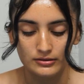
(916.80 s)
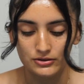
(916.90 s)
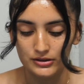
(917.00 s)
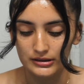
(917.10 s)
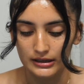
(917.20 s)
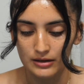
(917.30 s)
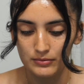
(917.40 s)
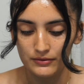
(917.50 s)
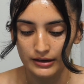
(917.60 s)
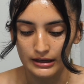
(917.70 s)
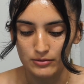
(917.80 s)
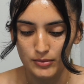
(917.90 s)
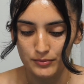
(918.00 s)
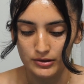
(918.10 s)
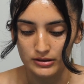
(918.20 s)
Jeez, I can't believe I can't
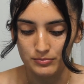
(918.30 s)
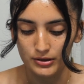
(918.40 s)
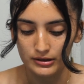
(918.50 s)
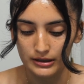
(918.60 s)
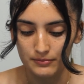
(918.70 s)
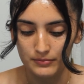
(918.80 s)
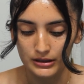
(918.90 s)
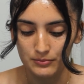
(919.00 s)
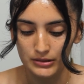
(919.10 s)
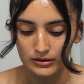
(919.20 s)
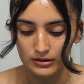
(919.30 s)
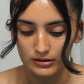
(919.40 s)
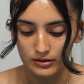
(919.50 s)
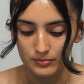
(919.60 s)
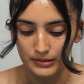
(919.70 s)
remember this book name. But let me look
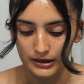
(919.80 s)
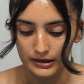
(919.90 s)
on my.